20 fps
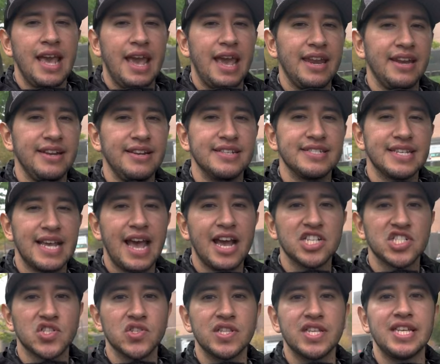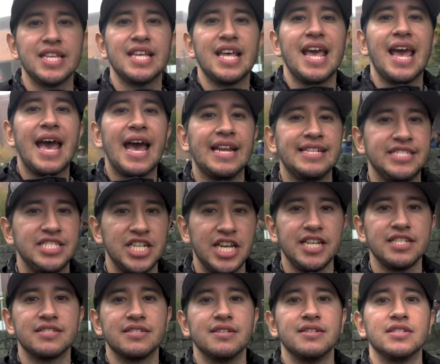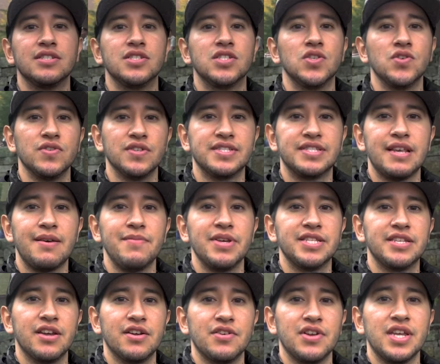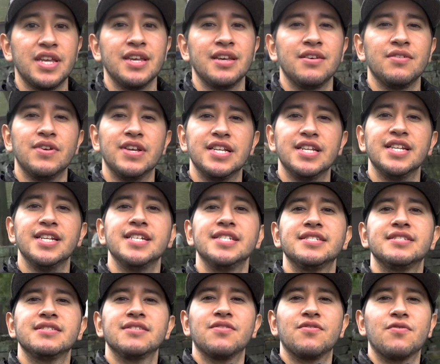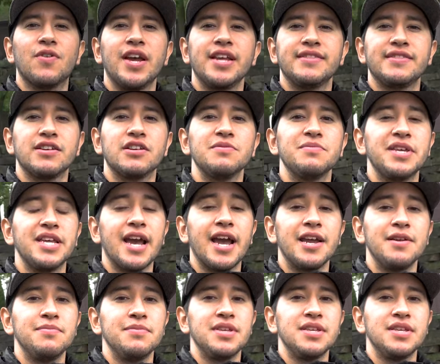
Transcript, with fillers: and it is actually adjacent to the cemetery. It is right there behind